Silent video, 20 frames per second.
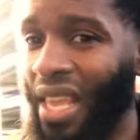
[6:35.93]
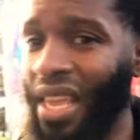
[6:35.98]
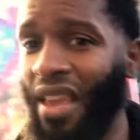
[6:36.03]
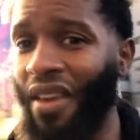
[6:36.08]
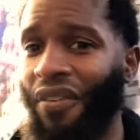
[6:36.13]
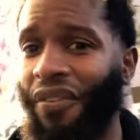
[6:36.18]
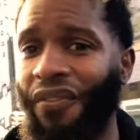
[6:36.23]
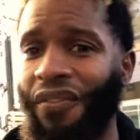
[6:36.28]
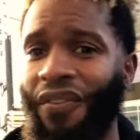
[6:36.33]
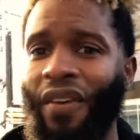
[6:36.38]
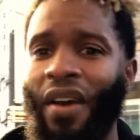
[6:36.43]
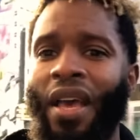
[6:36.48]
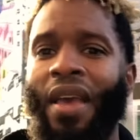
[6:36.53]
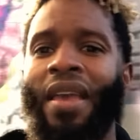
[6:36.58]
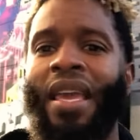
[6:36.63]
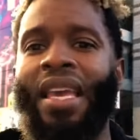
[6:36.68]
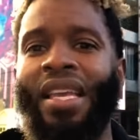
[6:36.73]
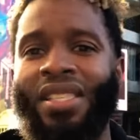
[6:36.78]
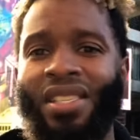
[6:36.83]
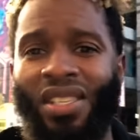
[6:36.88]

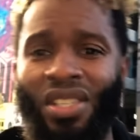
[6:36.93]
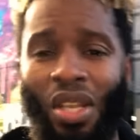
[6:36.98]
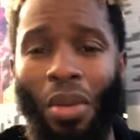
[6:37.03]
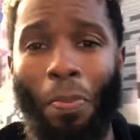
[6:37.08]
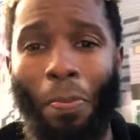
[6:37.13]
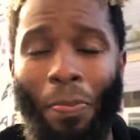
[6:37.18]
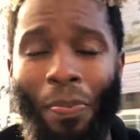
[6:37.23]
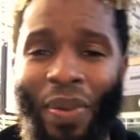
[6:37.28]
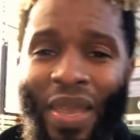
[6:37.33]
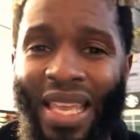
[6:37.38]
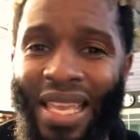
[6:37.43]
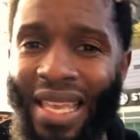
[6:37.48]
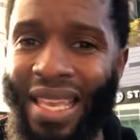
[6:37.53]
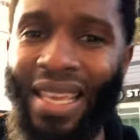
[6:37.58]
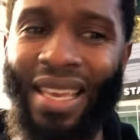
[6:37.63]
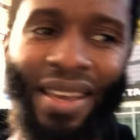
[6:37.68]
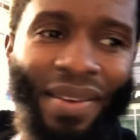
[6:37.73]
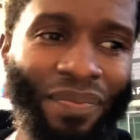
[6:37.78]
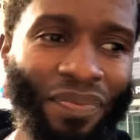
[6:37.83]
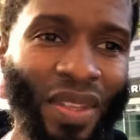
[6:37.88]
if it's to
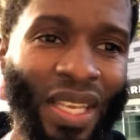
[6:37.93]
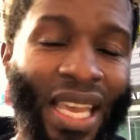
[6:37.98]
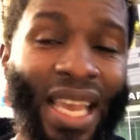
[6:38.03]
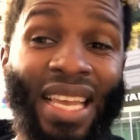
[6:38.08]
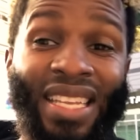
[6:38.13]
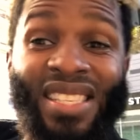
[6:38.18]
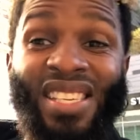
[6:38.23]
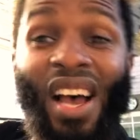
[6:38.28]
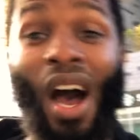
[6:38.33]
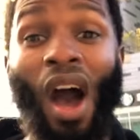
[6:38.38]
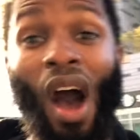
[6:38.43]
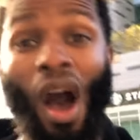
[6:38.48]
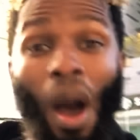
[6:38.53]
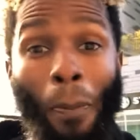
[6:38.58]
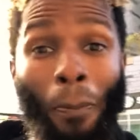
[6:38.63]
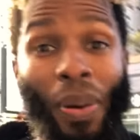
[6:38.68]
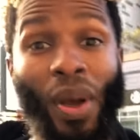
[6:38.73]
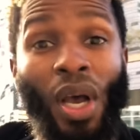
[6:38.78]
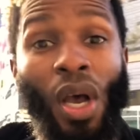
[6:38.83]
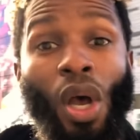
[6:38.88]
be, it's
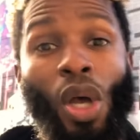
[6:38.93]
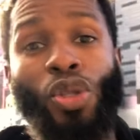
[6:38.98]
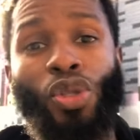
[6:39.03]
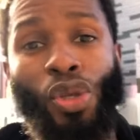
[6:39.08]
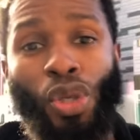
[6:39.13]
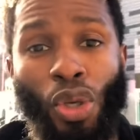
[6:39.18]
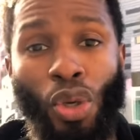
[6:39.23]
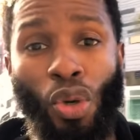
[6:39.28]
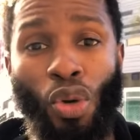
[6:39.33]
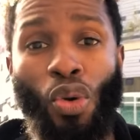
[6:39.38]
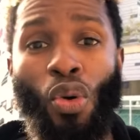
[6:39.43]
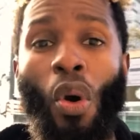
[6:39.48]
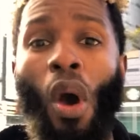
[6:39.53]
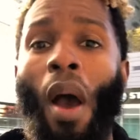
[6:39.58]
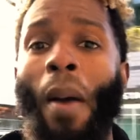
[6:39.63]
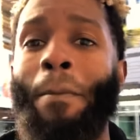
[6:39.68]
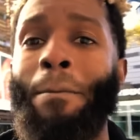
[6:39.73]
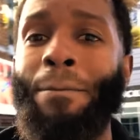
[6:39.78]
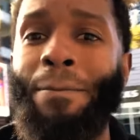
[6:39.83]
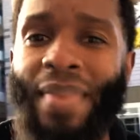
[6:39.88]
up to
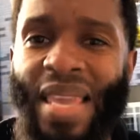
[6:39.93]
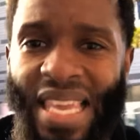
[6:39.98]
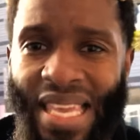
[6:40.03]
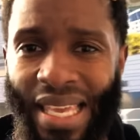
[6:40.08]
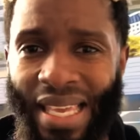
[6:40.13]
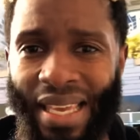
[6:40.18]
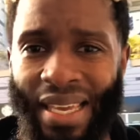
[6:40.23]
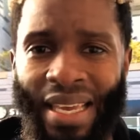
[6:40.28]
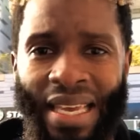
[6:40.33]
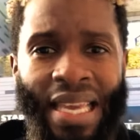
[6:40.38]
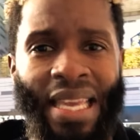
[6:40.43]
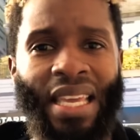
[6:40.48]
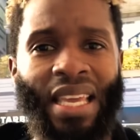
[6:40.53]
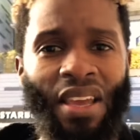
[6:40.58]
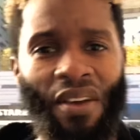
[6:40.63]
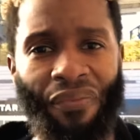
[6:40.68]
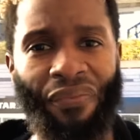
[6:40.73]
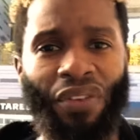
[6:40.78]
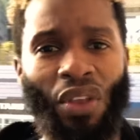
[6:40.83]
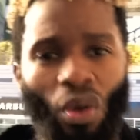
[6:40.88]
me.
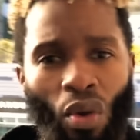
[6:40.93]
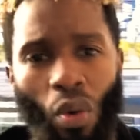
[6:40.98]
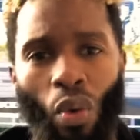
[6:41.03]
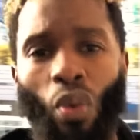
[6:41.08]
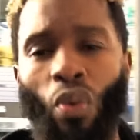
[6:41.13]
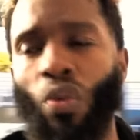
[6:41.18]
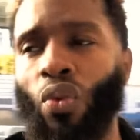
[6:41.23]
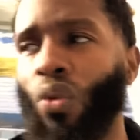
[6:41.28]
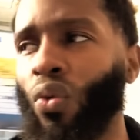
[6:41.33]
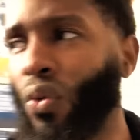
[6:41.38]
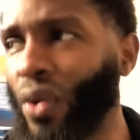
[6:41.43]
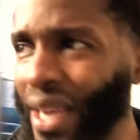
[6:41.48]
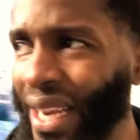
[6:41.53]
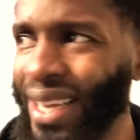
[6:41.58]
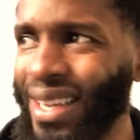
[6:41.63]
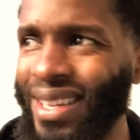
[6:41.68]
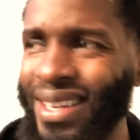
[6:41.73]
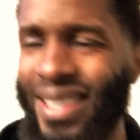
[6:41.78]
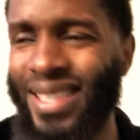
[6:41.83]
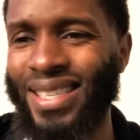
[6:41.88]
If you
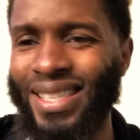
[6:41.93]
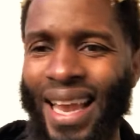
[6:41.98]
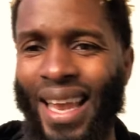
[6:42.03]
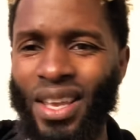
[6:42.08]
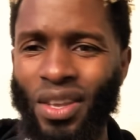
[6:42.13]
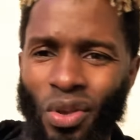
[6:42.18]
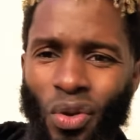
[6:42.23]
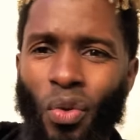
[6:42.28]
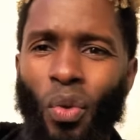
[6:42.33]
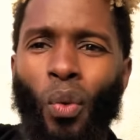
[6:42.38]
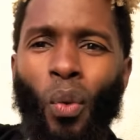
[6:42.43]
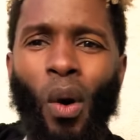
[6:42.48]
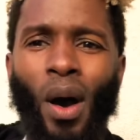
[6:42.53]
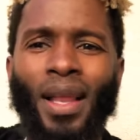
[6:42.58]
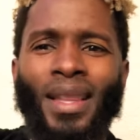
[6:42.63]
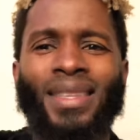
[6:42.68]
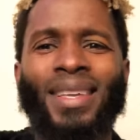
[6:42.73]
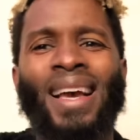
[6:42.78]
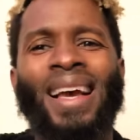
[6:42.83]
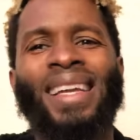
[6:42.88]
really say you
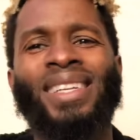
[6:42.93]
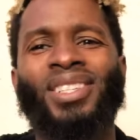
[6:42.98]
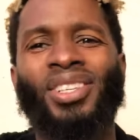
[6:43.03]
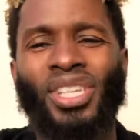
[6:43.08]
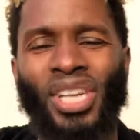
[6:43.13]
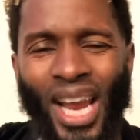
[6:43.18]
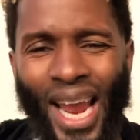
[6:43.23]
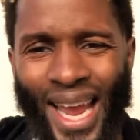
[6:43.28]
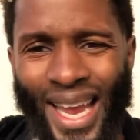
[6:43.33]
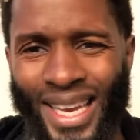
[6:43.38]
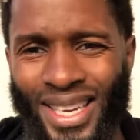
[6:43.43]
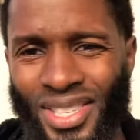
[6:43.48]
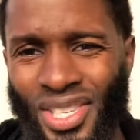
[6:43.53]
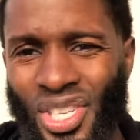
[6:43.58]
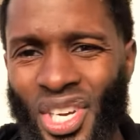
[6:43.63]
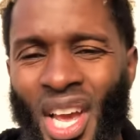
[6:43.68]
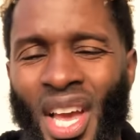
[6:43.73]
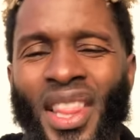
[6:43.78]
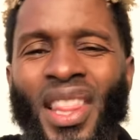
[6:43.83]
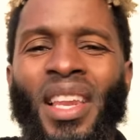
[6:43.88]
want
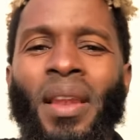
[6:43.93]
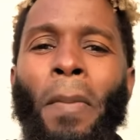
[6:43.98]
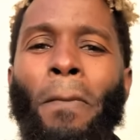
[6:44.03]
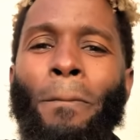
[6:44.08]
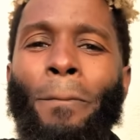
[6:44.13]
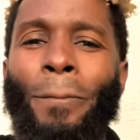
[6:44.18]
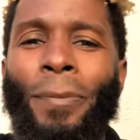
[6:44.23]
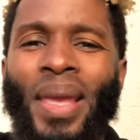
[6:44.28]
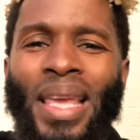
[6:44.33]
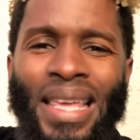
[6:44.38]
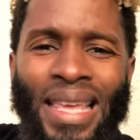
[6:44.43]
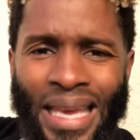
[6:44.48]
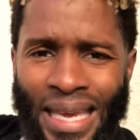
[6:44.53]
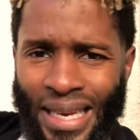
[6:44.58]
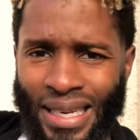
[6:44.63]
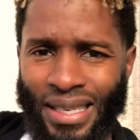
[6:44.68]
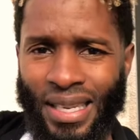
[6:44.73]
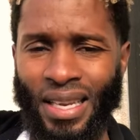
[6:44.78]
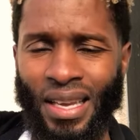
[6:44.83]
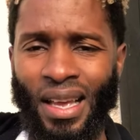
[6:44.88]
change, then be
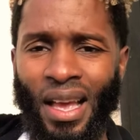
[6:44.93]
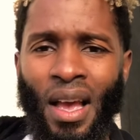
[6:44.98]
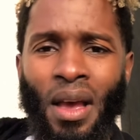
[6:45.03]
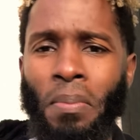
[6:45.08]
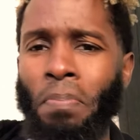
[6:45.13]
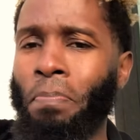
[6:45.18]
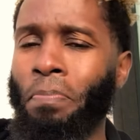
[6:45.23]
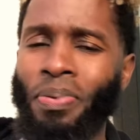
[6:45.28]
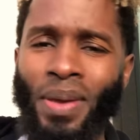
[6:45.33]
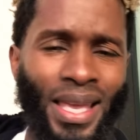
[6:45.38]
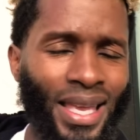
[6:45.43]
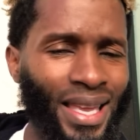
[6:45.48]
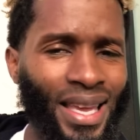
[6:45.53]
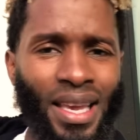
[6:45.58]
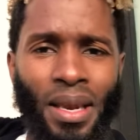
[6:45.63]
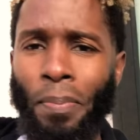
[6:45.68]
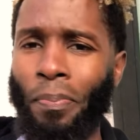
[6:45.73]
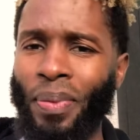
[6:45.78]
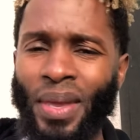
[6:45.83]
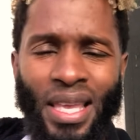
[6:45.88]
it. Be
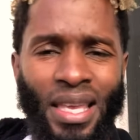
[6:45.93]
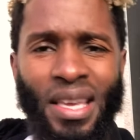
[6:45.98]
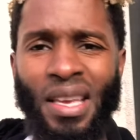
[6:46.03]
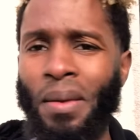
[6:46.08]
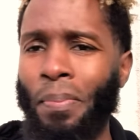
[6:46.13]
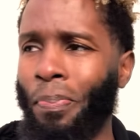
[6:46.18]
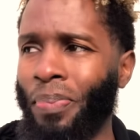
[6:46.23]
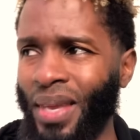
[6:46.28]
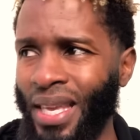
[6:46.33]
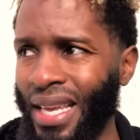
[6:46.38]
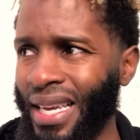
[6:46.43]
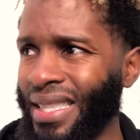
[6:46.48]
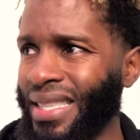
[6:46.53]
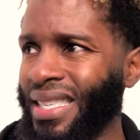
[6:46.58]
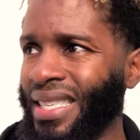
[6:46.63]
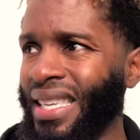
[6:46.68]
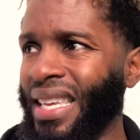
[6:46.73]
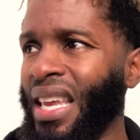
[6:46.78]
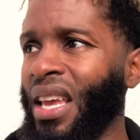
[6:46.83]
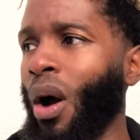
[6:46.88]
it, be it, be it.
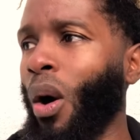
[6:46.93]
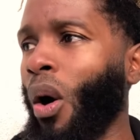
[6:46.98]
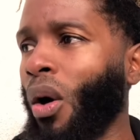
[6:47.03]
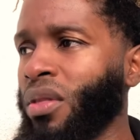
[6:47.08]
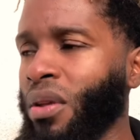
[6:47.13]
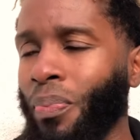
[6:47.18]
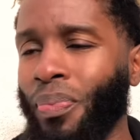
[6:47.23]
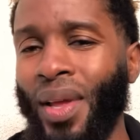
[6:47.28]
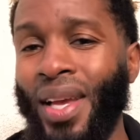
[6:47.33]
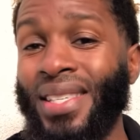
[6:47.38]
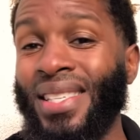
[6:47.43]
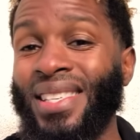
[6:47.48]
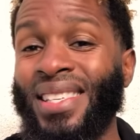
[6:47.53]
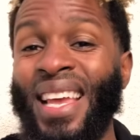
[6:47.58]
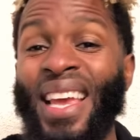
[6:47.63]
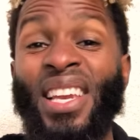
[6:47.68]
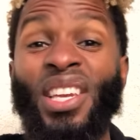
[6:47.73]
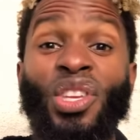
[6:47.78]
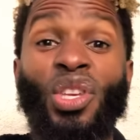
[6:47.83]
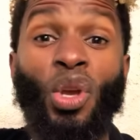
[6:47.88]
See all the
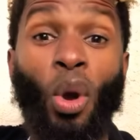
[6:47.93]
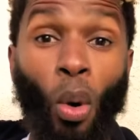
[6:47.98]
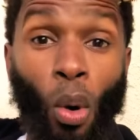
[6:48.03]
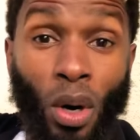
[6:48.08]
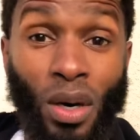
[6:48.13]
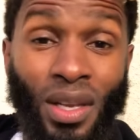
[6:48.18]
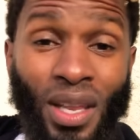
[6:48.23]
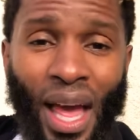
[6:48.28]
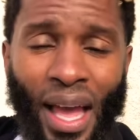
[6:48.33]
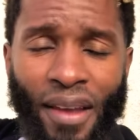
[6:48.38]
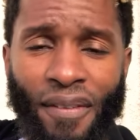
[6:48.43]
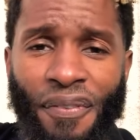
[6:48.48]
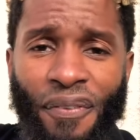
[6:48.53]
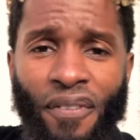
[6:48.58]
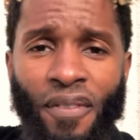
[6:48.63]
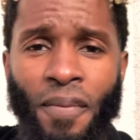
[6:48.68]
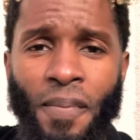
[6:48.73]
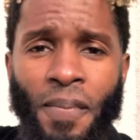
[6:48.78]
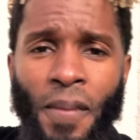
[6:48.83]
places in your life